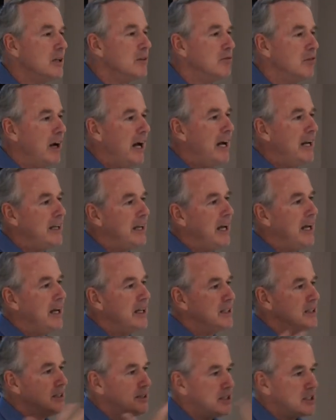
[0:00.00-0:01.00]
right? And
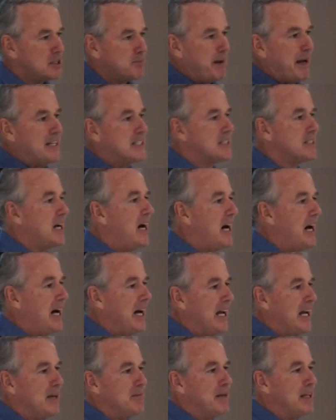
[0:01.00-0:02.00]
it's
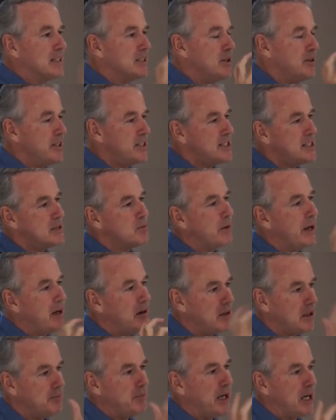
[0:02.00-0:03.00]
space-time, and so this is
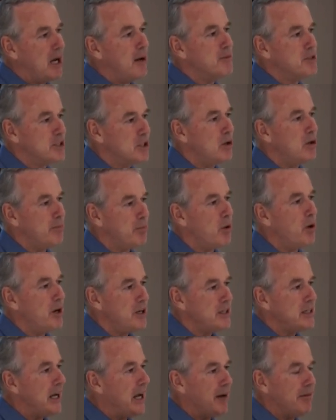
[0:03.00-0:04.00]
where it becomes so
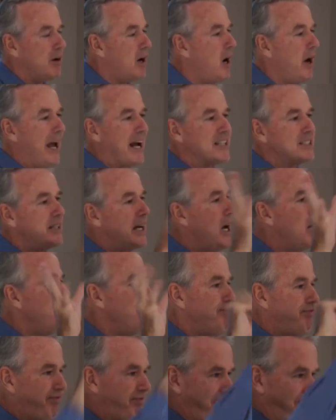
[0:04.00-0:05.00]
important to have
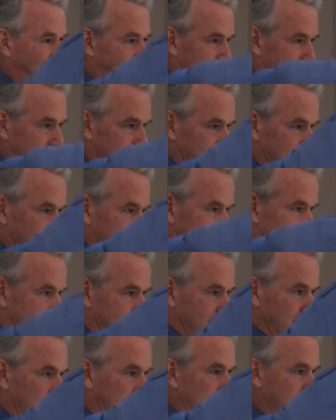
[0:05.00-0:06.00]
Excel,
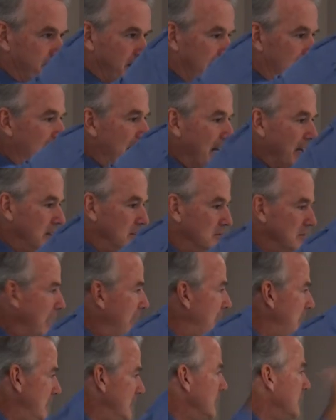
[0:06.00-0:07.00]
right? Forget it,
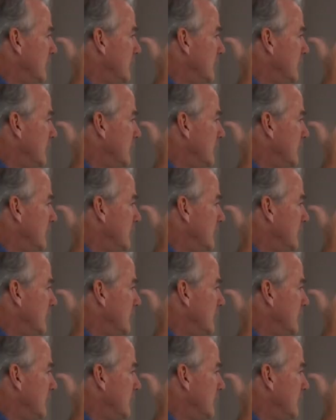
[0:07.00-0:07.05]
right?